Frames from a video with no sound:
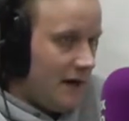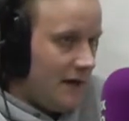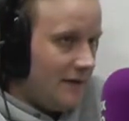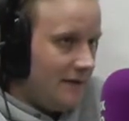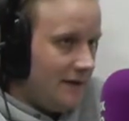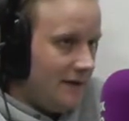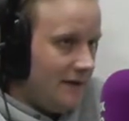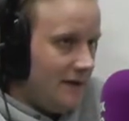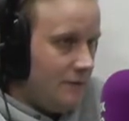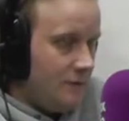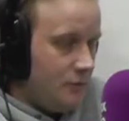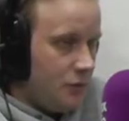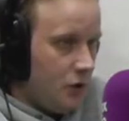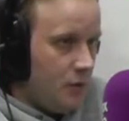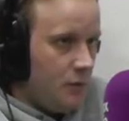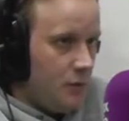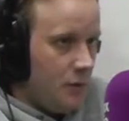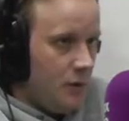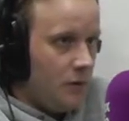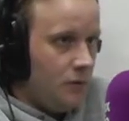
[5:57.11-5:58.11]
I think it
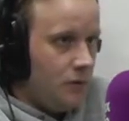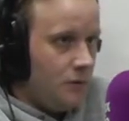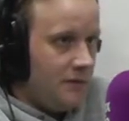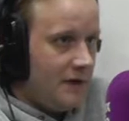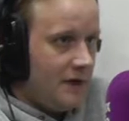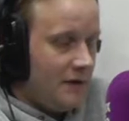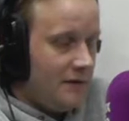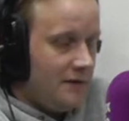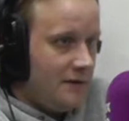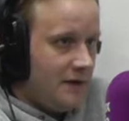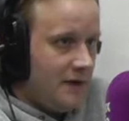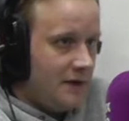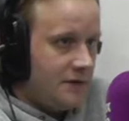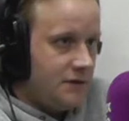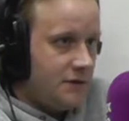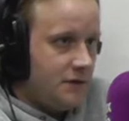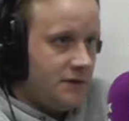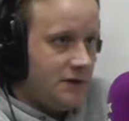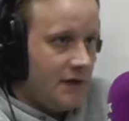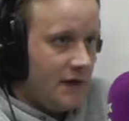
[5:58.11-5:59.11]
probably will come down to that
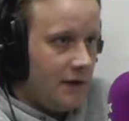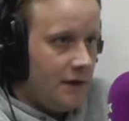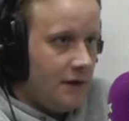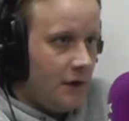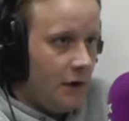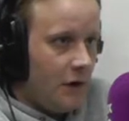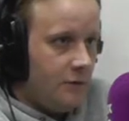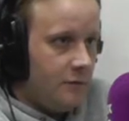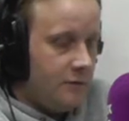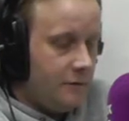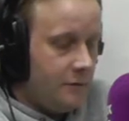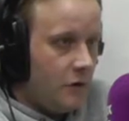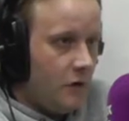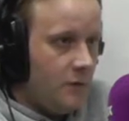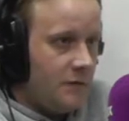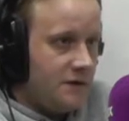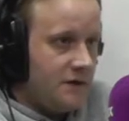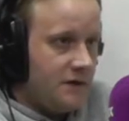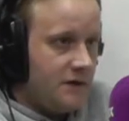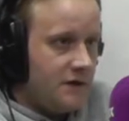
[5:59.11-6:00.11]
sort of second half performance and